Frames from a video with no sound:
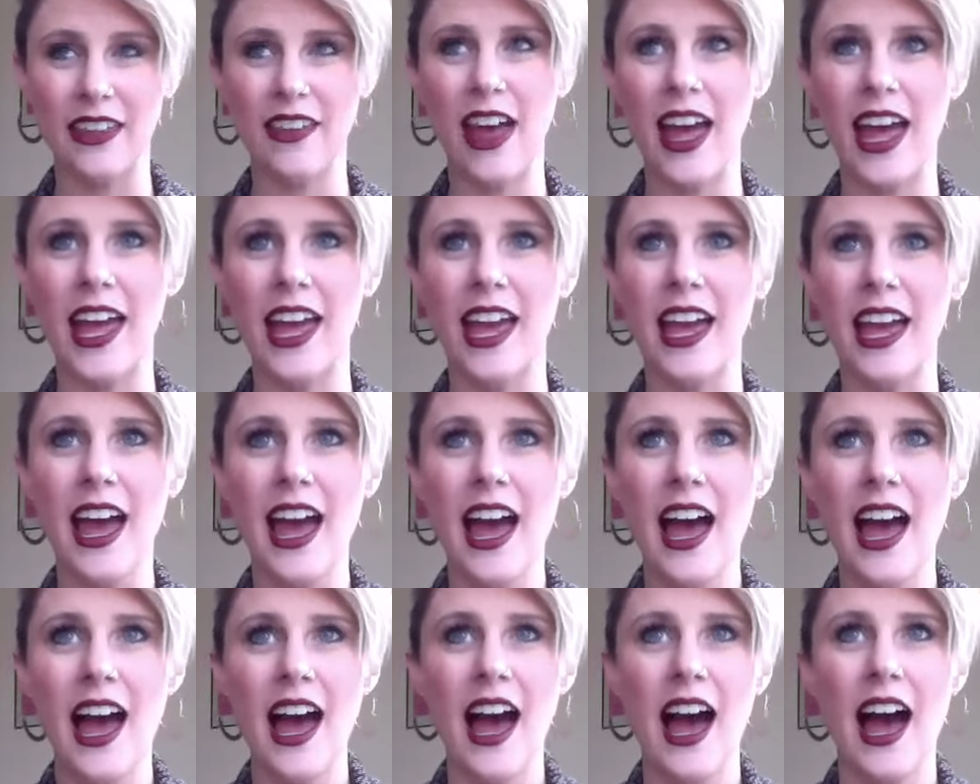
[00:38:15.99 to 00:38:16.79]
Like
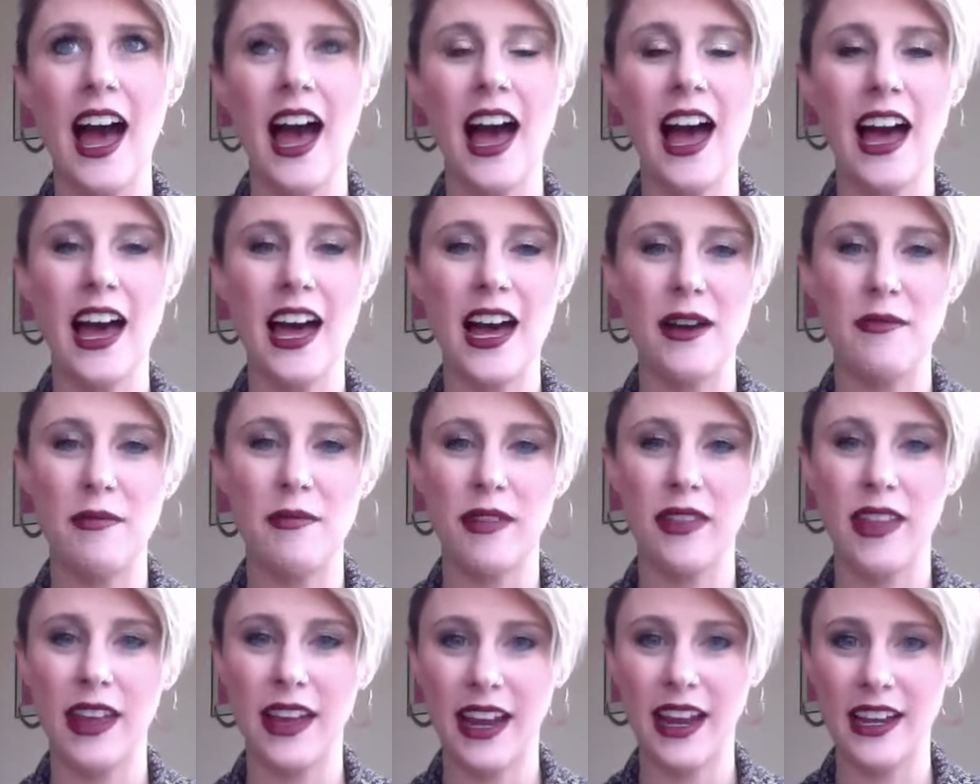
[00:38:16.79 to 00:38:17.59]

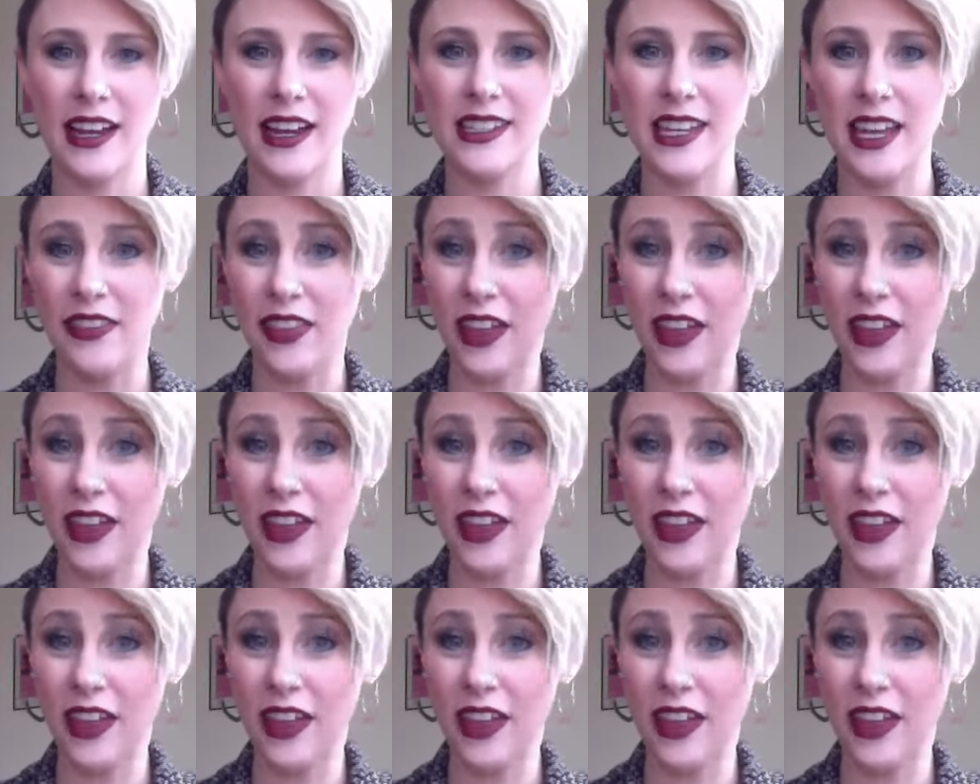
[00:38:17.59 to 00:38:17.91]
I said,